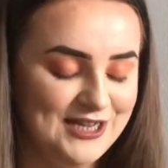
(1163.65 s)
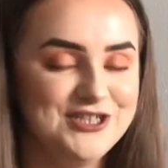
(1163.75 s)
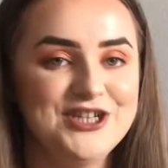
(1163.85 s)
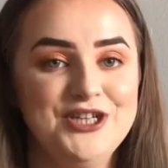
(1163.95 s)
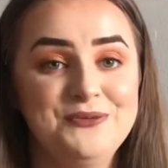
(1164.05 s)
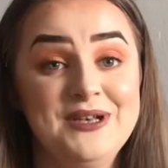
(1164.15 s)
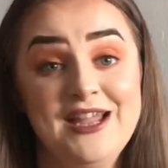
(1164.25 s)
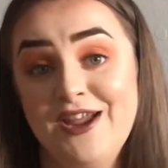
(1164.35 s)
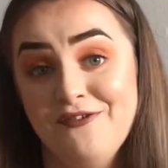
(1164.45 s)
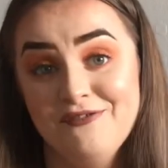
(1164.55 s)
I
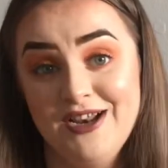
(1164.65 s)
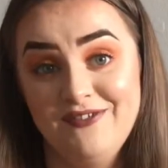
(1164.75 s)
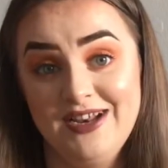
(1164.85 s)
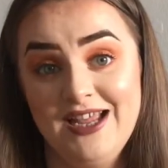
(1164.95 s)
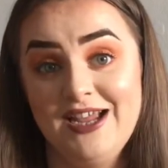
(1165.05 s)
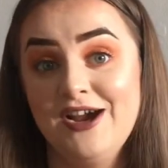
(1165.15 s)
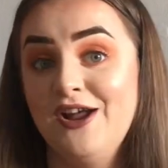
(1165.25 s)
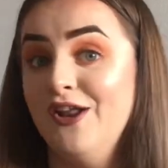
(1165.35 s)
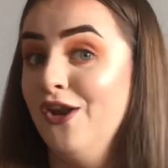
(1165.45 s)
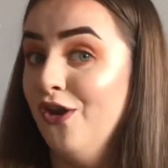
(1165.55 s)
genuinely really, really
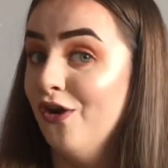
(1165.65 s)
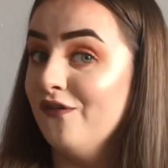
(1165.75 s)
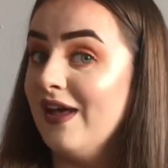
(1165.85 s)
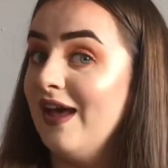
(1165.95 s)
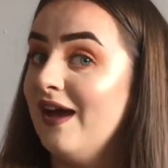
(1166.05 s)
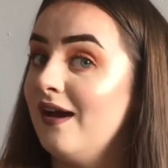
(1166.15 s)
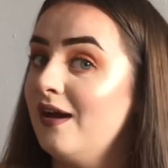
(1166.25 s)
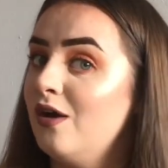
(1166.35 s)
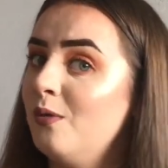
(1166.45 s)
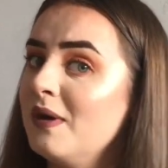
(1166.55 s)
love it.
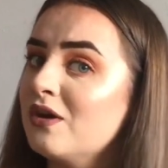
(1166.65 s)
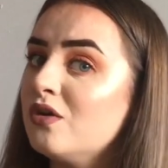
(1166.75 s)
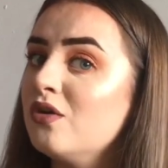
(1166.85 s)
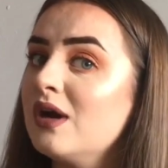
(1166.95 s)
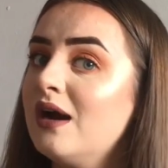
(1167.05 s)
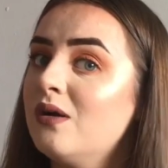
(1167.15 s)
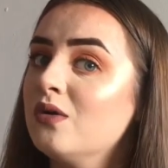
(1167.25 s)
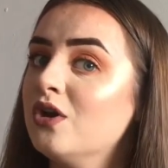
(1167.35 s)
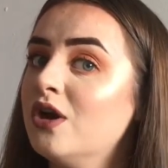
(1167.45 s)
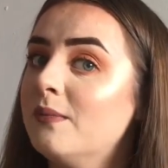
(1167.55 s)
Oh my god, look how
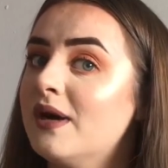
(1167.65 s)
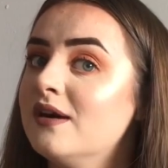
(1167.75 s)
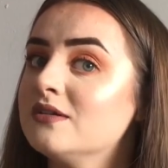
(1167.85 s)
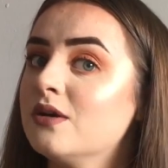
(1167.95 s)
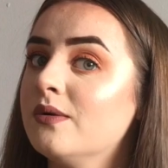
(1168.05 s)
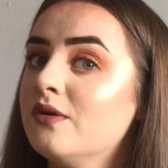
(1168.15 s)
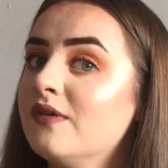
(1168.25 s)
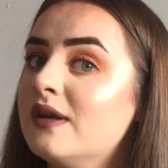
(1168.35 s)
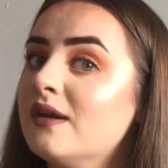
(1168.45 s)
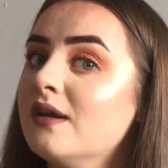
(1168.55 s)
curly my hair is going
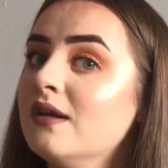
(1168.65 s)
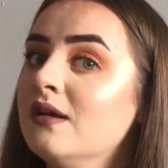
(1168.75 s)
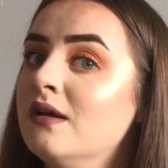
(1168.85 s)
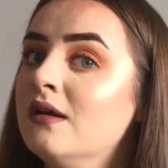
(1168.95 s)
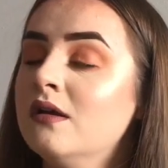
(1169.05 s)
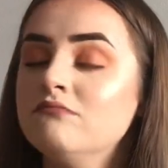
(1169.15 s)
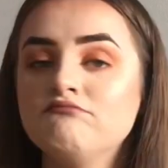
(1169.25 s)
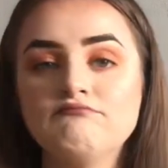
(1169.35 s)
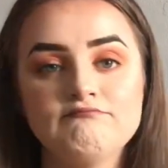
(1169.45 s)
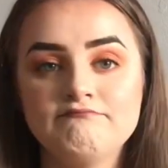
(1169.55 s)
already
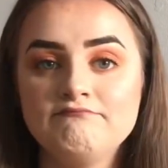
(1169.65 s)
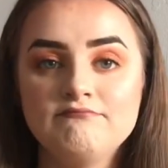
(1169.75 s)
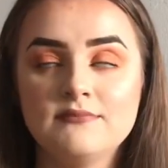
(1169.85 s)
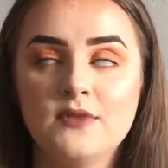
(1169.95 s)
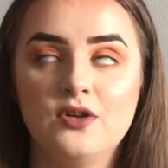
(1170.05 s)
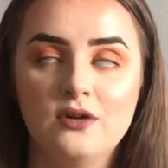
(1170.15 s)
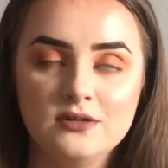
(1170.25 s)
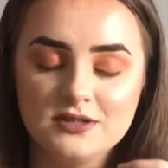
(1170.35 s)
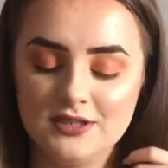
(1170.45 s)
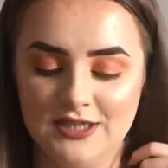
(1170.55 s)

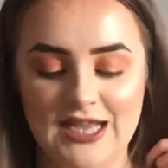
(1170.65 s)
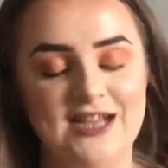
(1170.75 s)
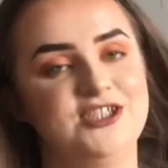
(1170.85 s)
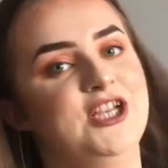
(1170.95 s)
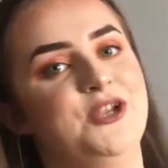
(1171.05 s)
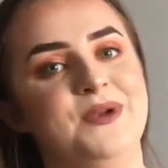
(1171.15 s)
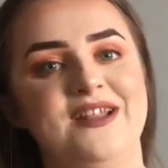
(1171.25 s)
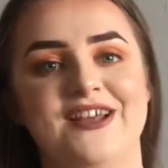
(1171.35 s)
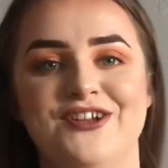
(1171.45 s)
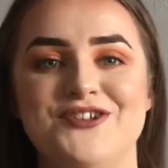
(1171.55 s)
god. Yeah, genuinely
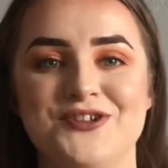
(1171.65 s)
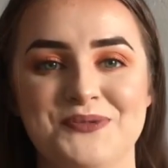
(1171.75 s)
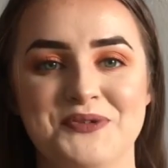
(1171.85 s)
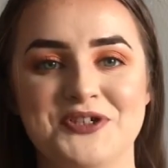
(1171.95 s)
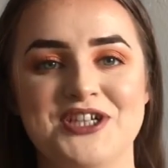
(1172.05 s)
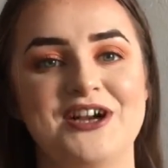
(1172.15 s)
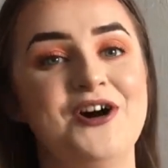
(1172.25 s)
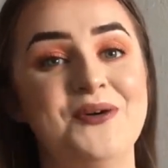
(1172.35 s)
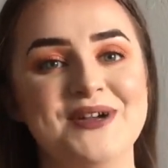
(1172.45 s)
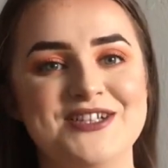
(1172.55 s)
thank you so much. I
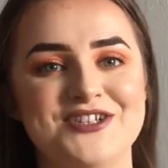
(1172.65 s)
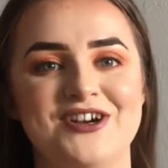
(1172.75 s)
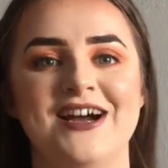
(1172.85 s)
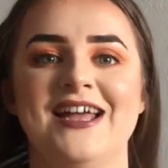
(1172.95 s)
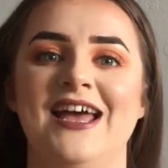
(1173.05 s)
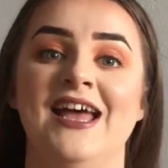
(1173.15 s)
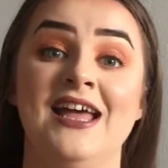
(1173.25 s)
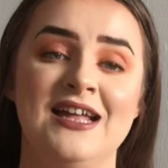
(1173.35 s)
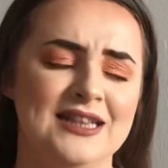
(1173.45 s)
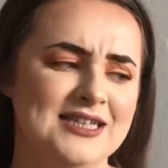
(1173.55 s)
can't wait to try it.
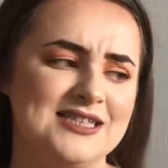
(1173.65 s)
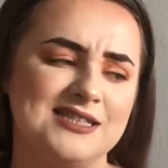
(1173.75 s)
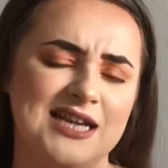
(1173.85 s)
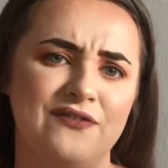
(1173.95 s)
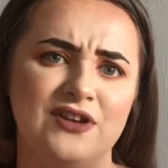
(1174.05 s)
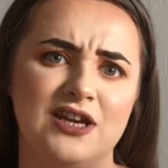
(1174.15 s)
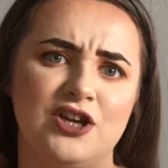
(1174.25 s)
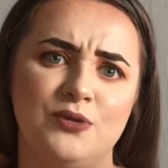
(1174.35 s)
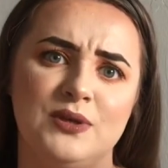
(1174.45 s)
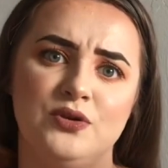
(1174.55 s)
This is definitely
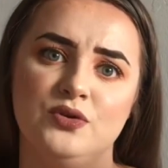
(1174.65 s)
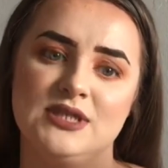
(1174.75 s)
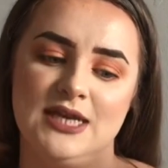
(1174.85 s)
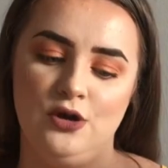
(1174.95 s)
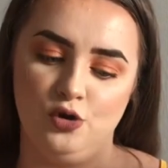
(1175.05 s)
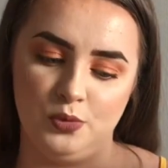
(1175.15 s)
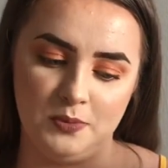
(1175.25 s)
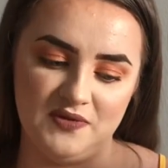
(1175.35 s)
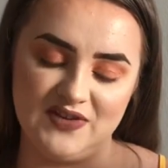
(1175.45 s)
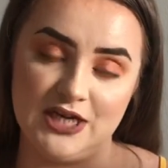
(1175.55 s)
going to be used in the
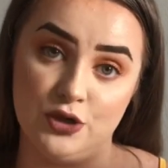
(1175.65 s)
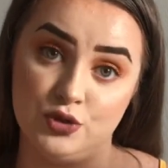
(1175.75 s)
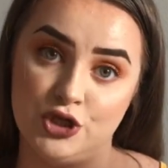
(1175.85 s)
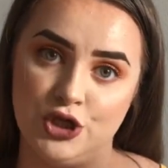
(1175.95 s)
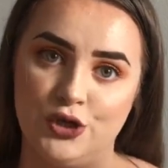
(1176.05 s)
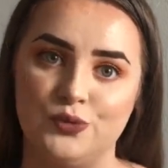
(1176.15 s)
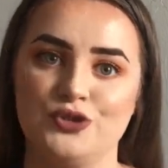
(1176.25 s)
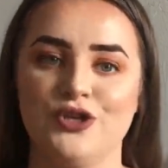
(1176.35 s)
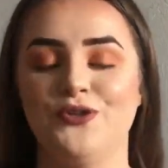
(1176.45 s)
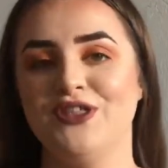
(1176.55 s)
upcoming video too.
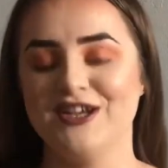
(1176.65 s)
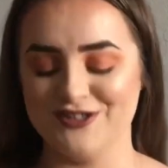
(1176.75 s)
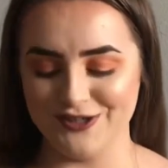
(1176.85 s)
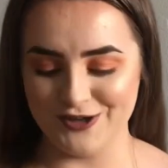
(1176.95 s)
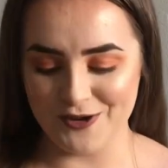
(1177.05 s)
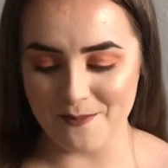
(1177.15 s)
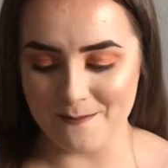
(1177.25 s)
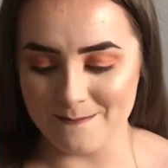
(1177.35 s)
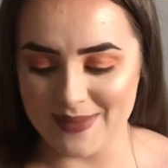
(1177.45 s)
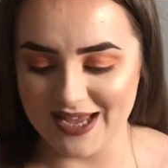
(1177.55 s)
So thanks a lot,
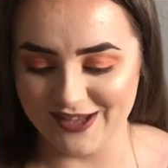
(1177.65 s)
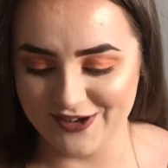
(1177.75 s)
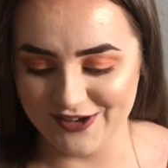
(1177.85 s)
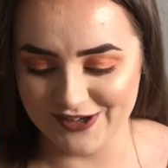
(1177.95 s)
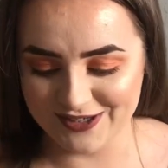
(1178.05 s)
Megan.